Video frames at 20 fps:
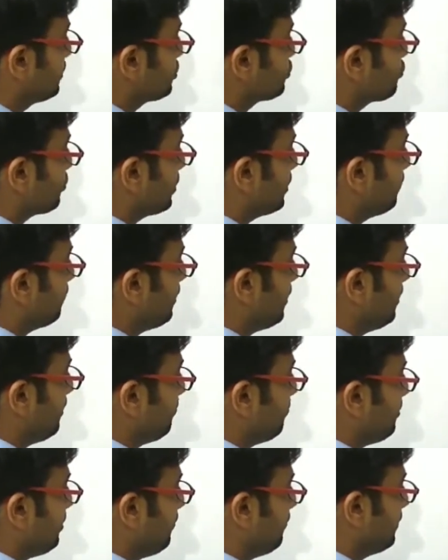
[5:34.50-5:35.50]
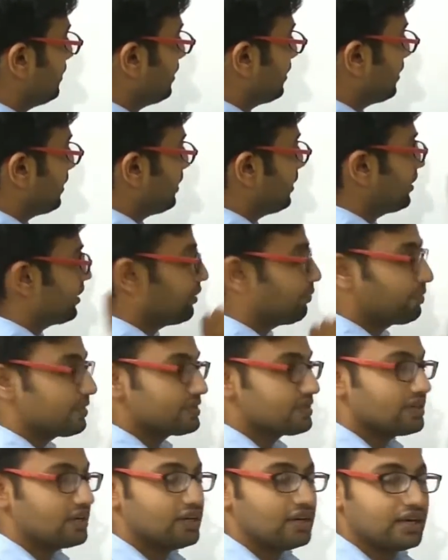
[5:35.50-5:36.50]
So even number we can
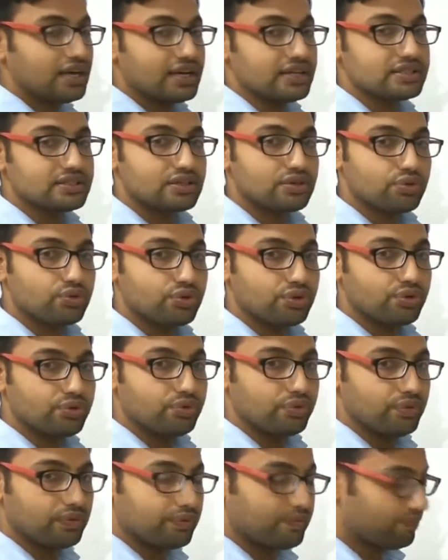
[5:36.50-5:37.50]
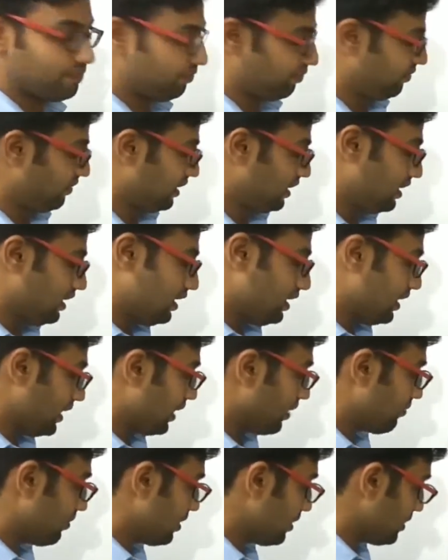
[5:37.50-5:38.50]
represent as a 2q.
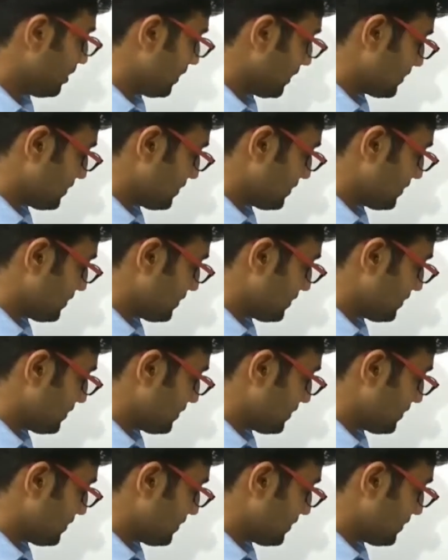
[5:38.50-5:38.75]
Take one other